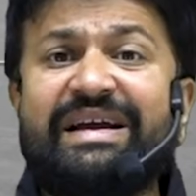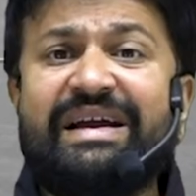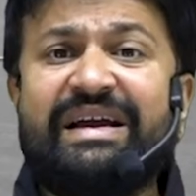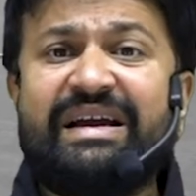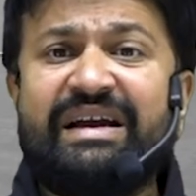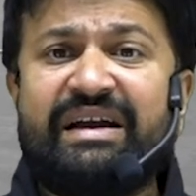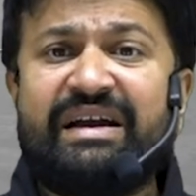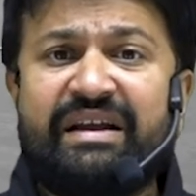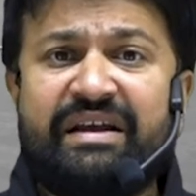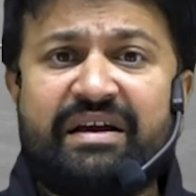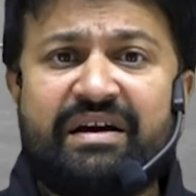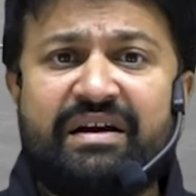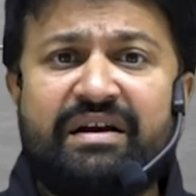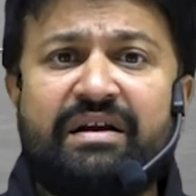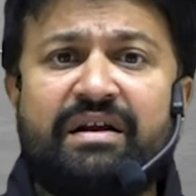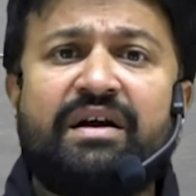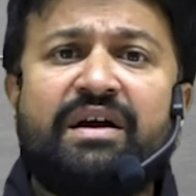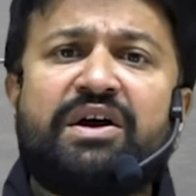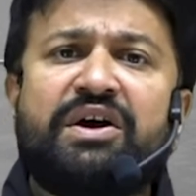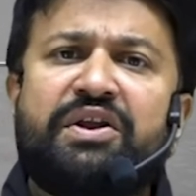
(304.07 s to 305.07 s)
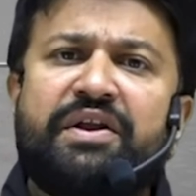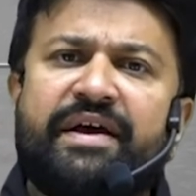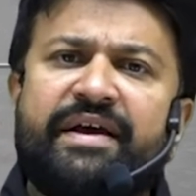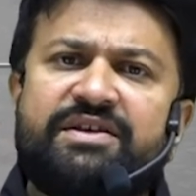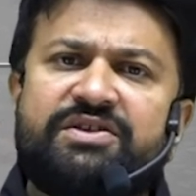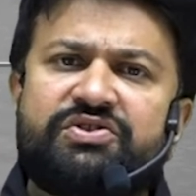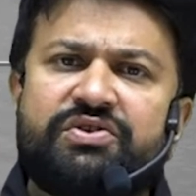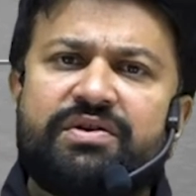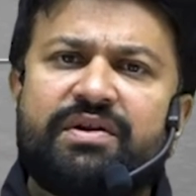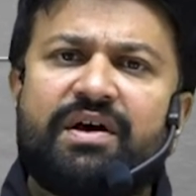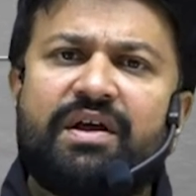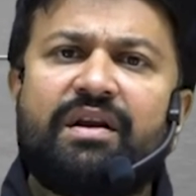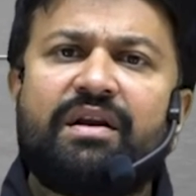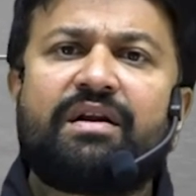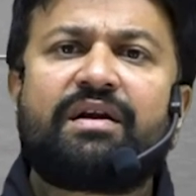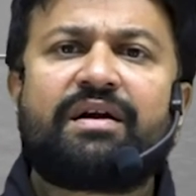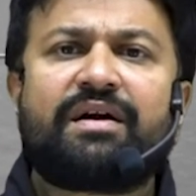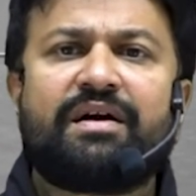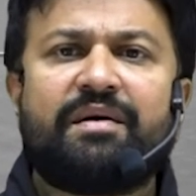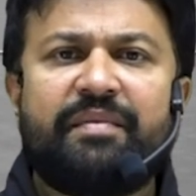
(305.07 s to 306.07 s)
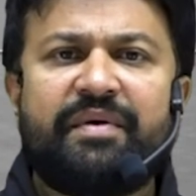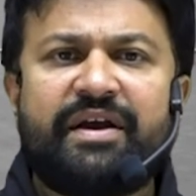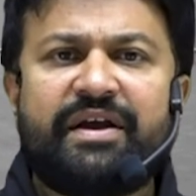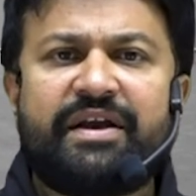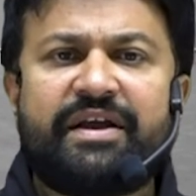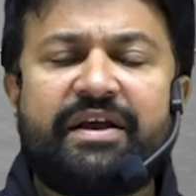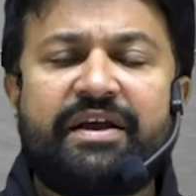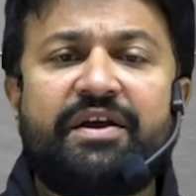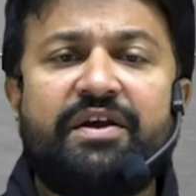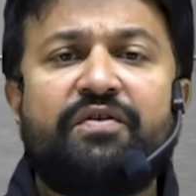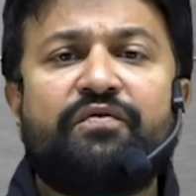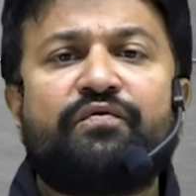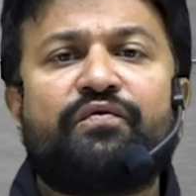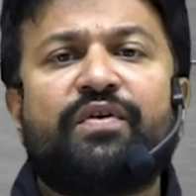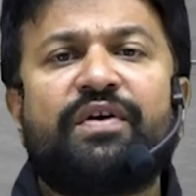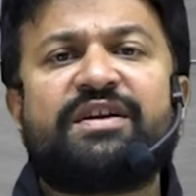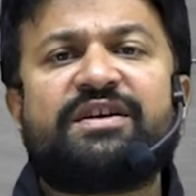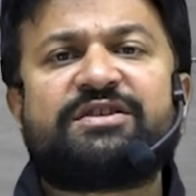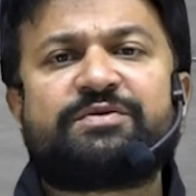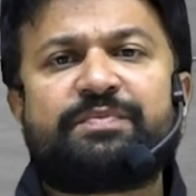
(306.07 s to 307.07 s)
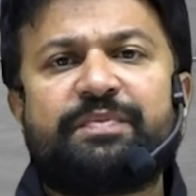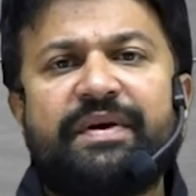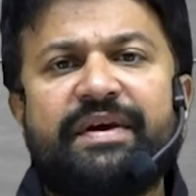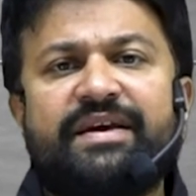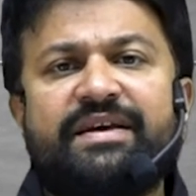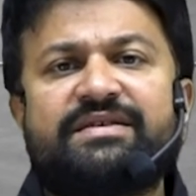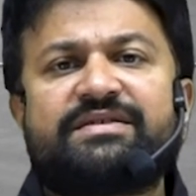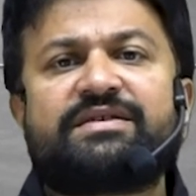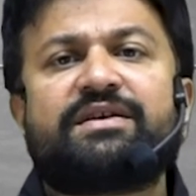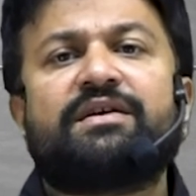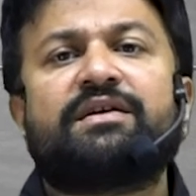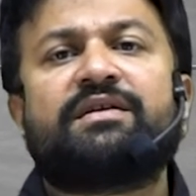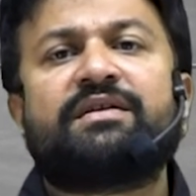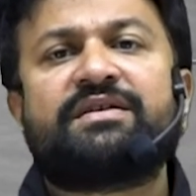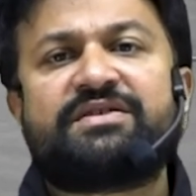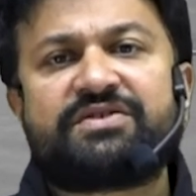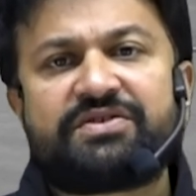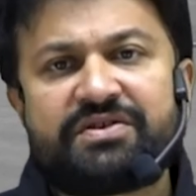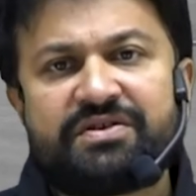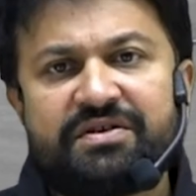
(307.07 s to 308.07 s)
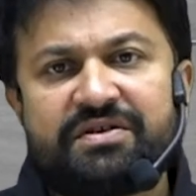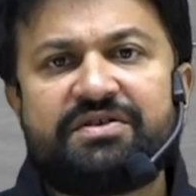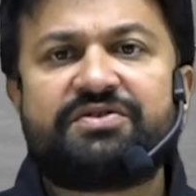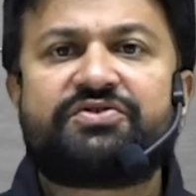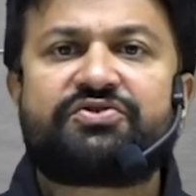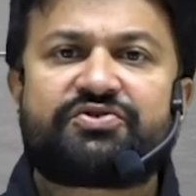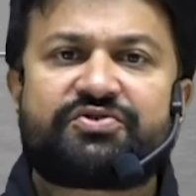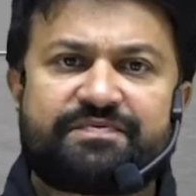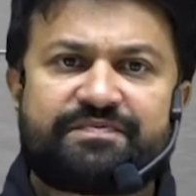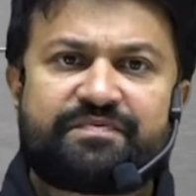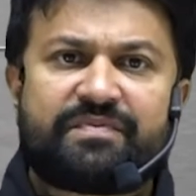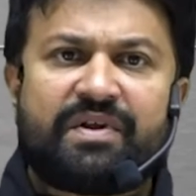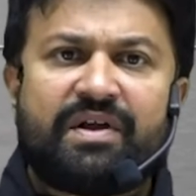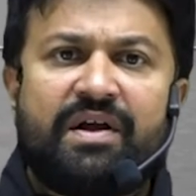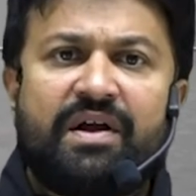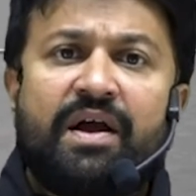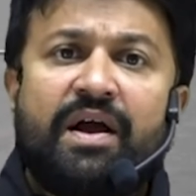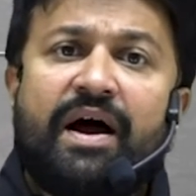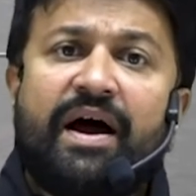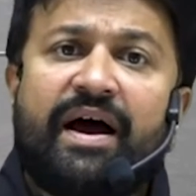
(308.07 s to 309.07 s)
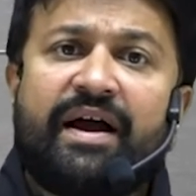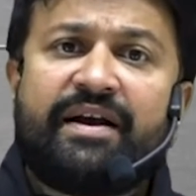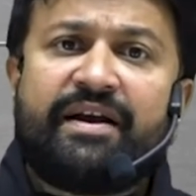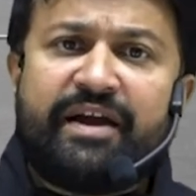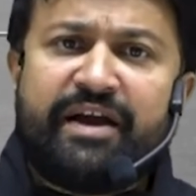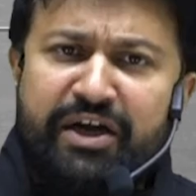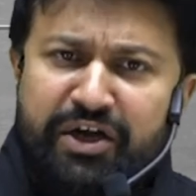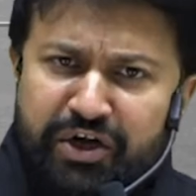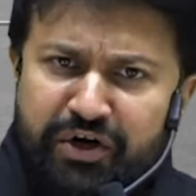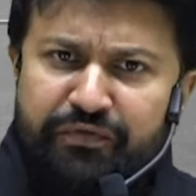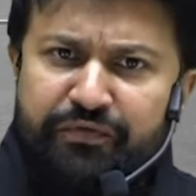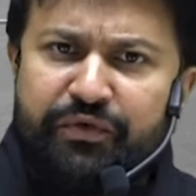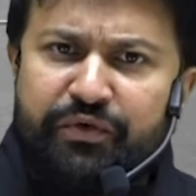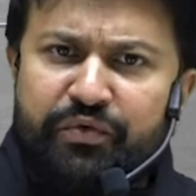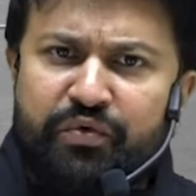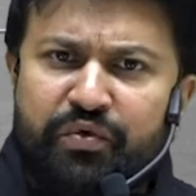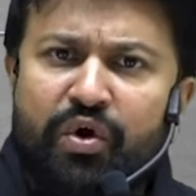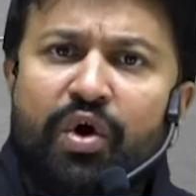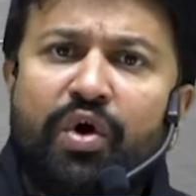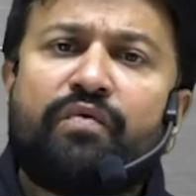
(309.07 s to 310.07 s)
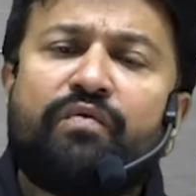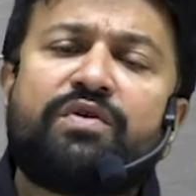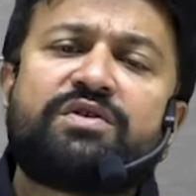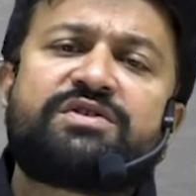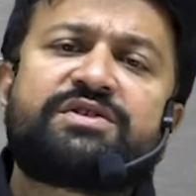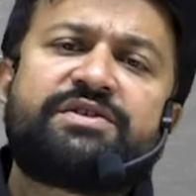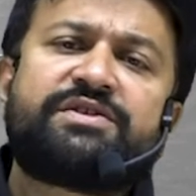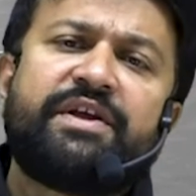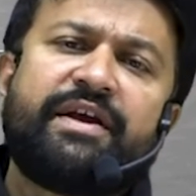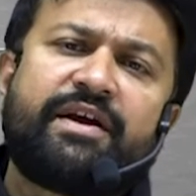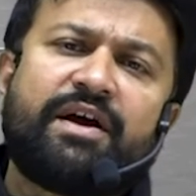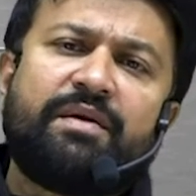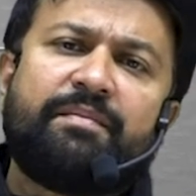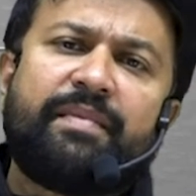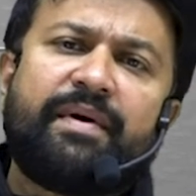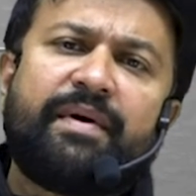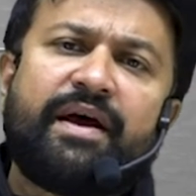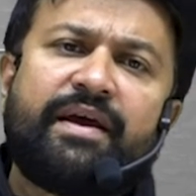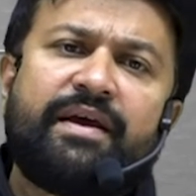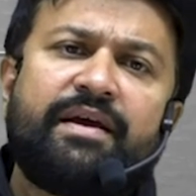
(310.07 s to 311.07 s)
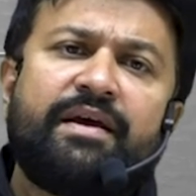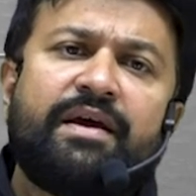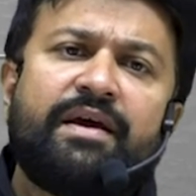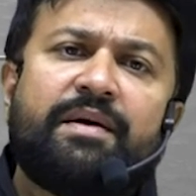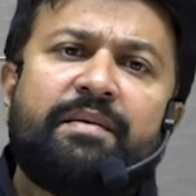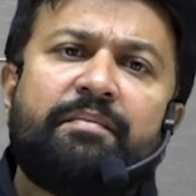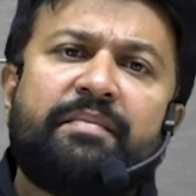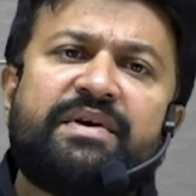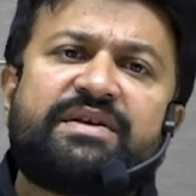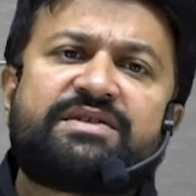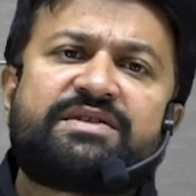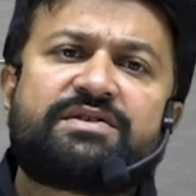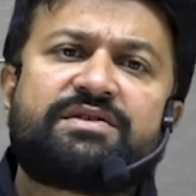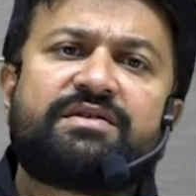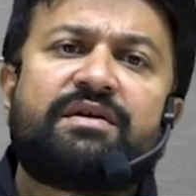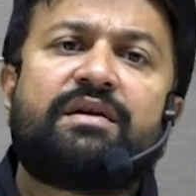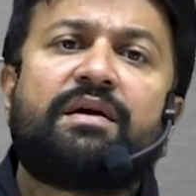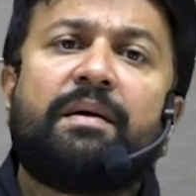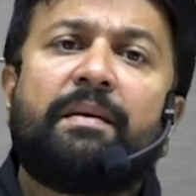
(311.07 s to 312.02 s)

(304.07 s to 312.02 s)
Indian National Committee for Space Research. An interview was taken by Mr.